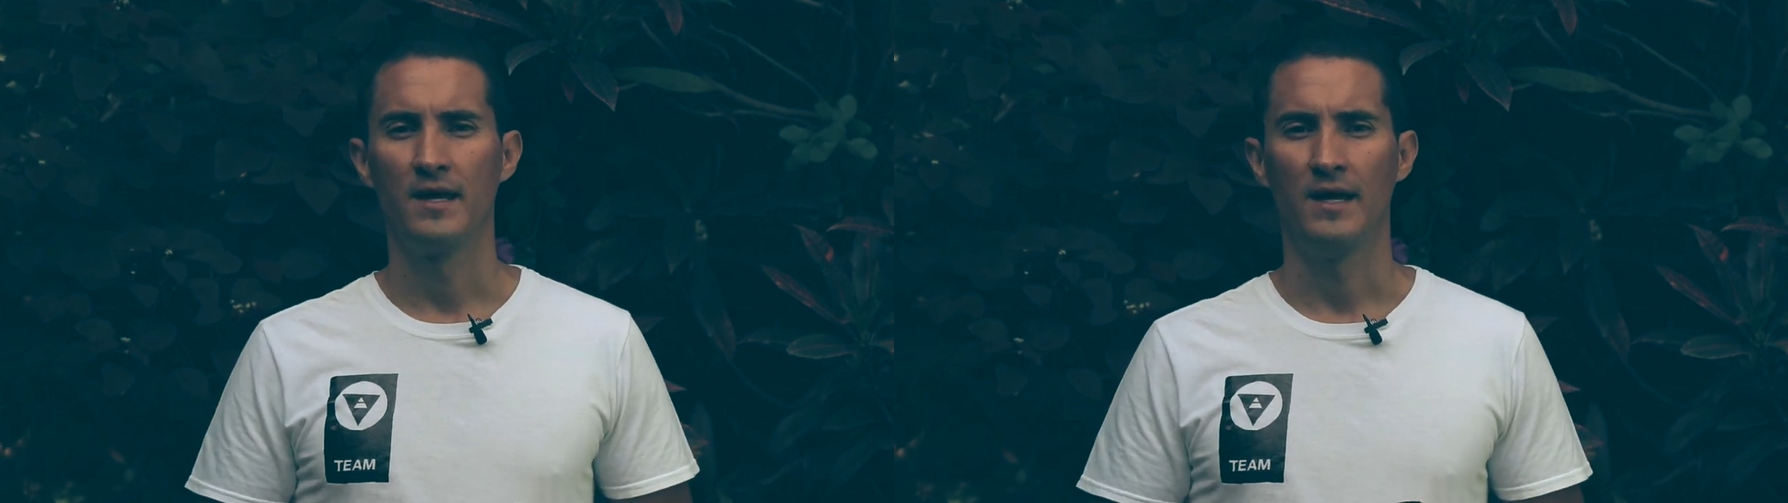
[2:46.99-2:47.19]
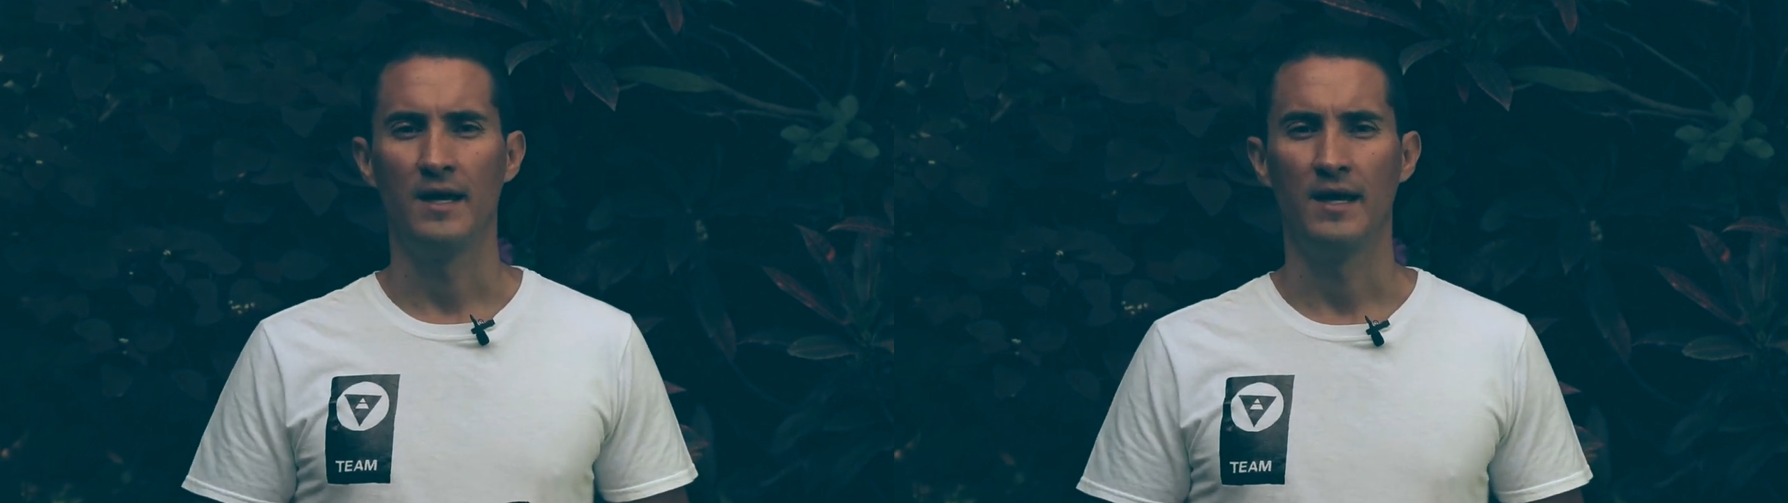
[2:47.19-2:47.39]

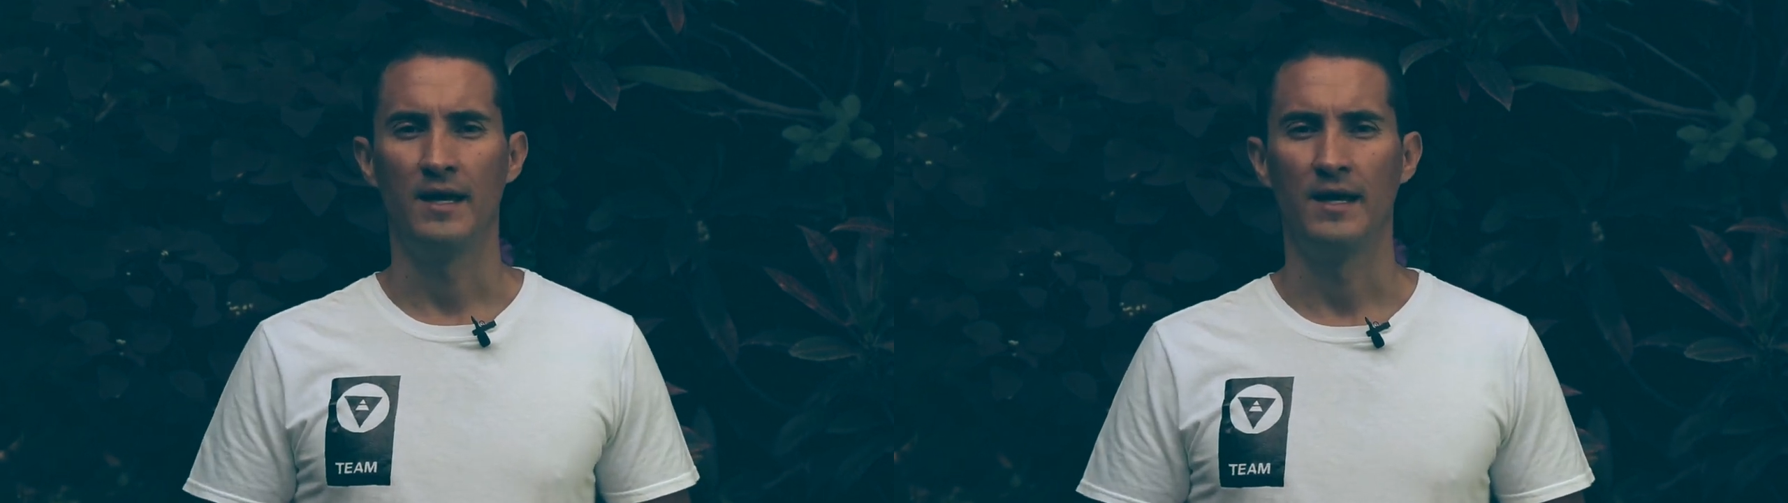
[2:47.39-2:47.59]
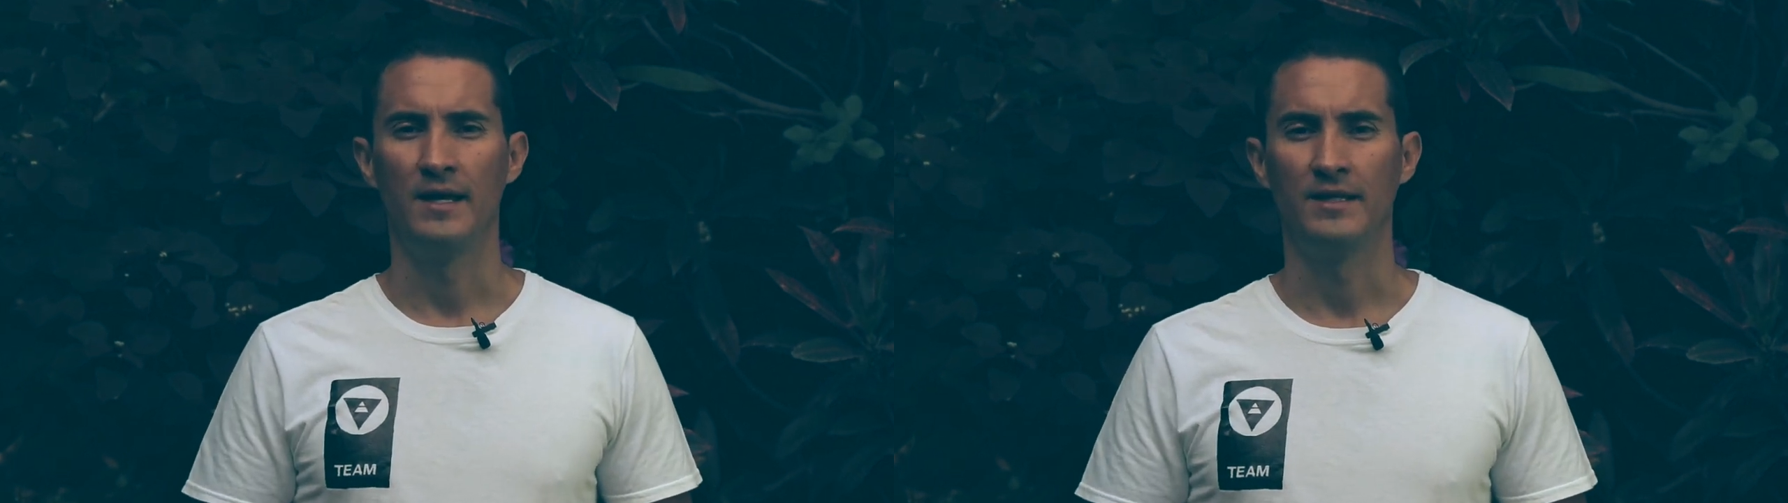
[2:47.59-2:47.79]

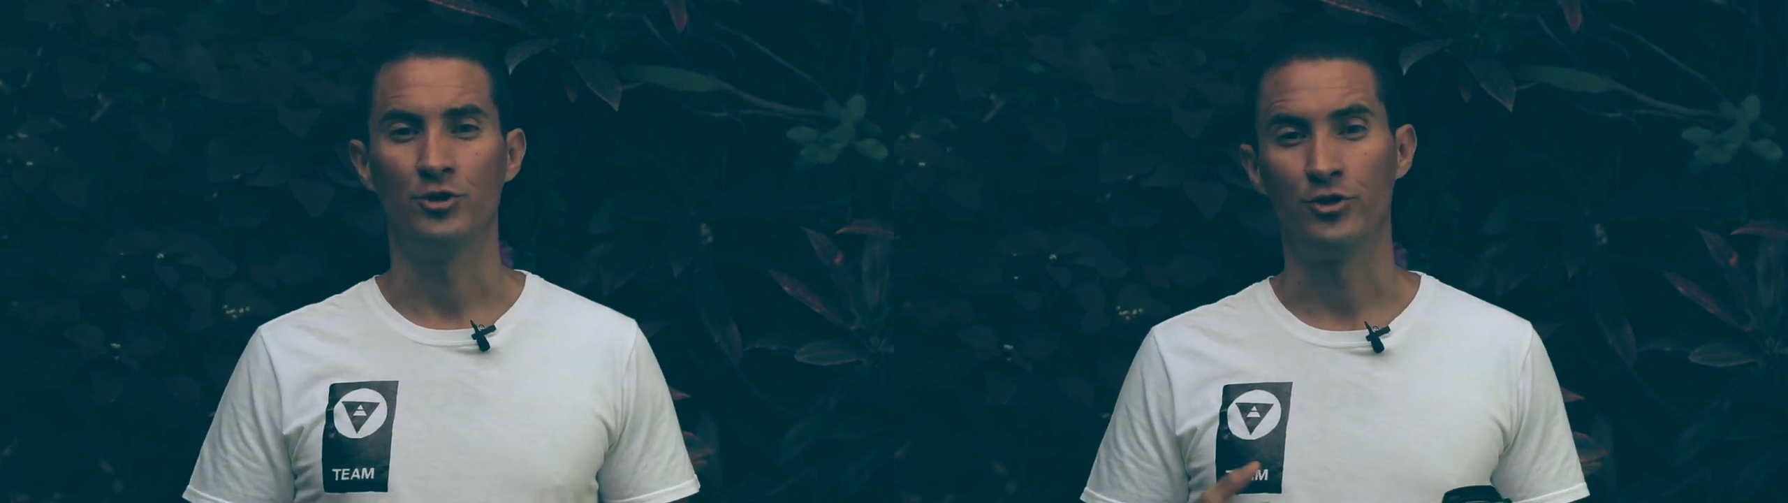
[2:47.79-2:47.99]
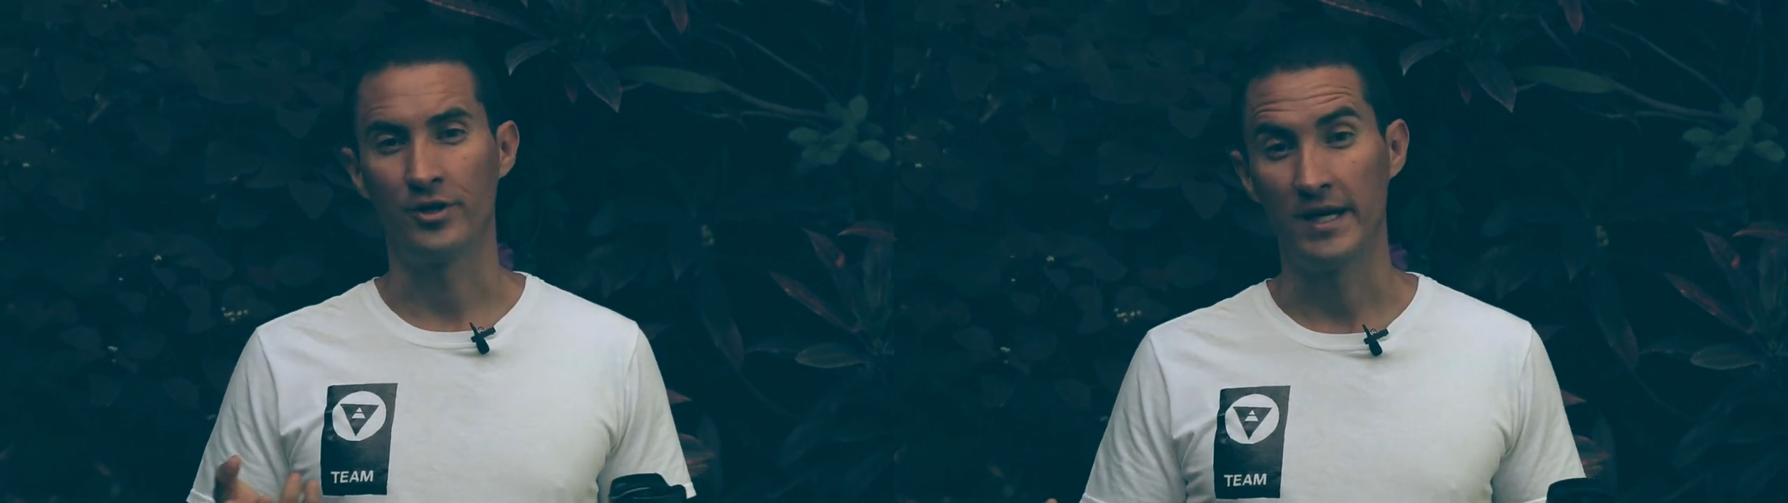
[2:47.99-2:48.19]
And in
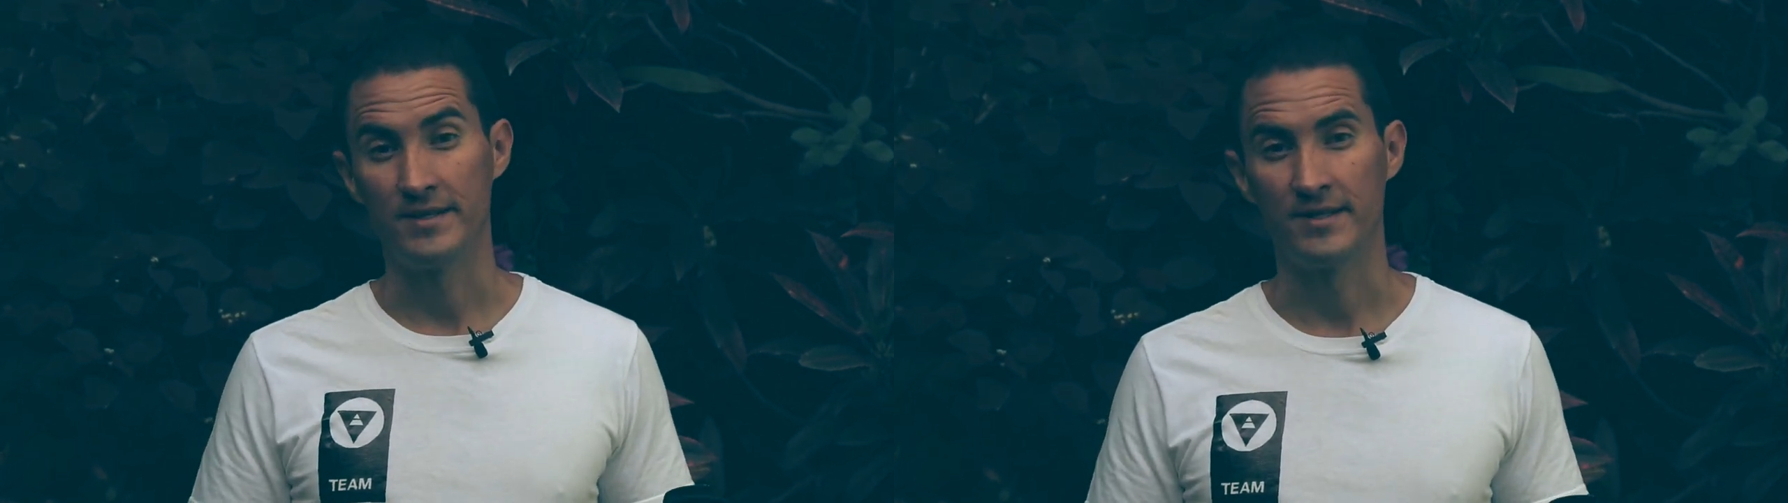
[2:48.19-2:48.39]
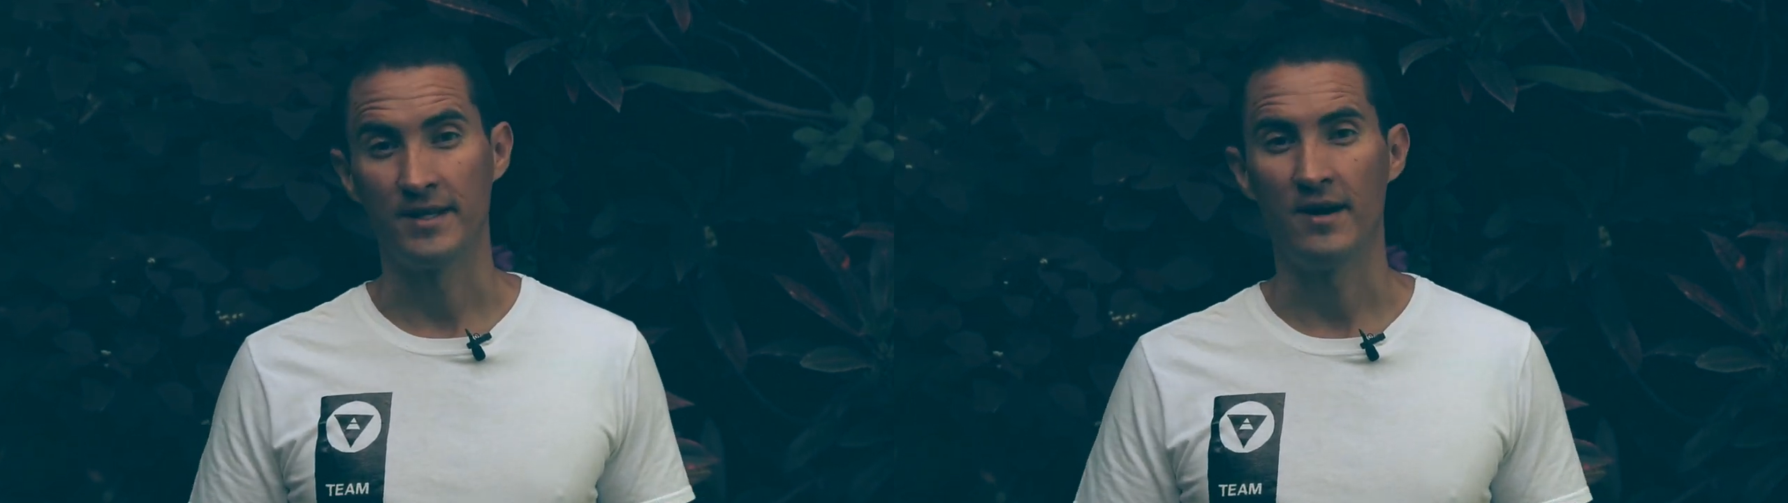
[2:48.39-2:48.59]
other
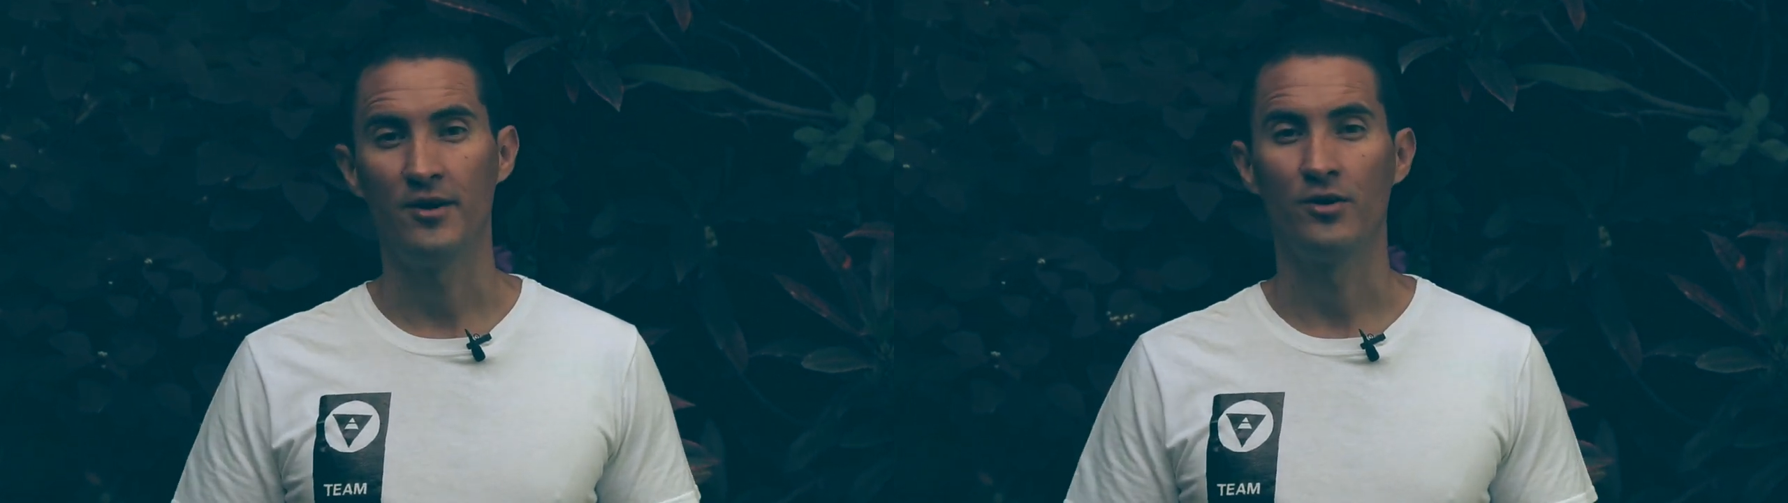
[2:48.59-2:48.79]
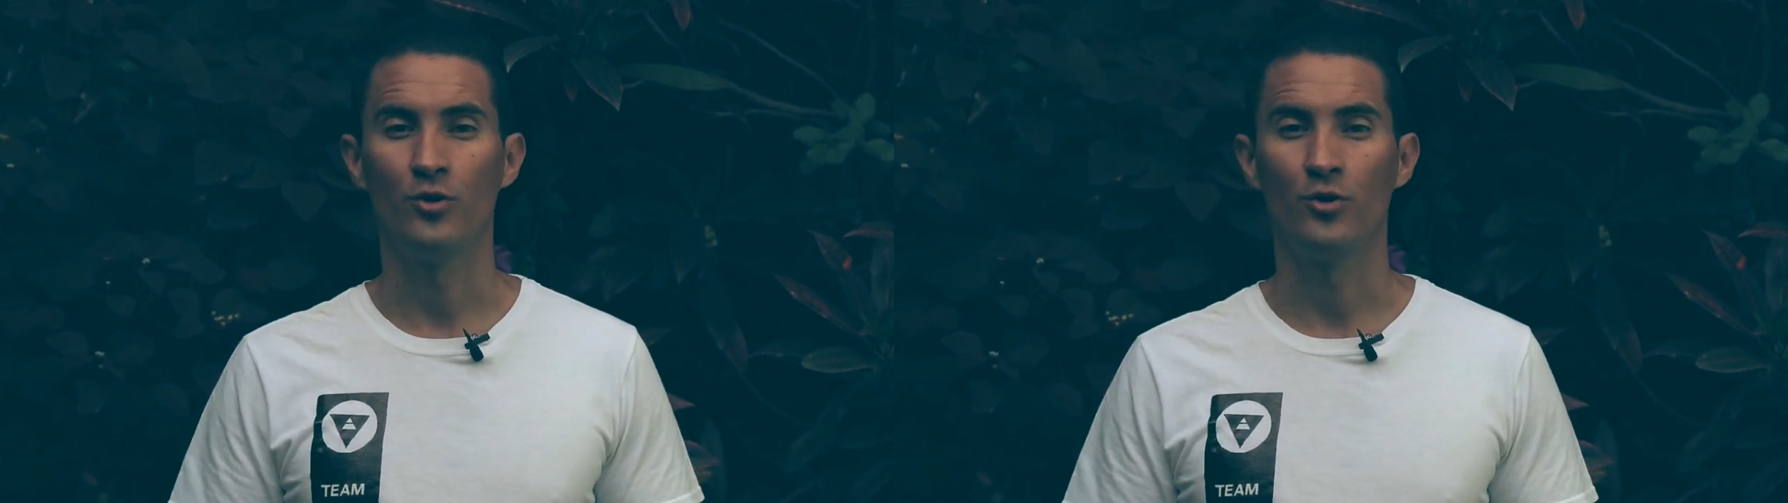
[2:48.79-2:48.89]
case scenario,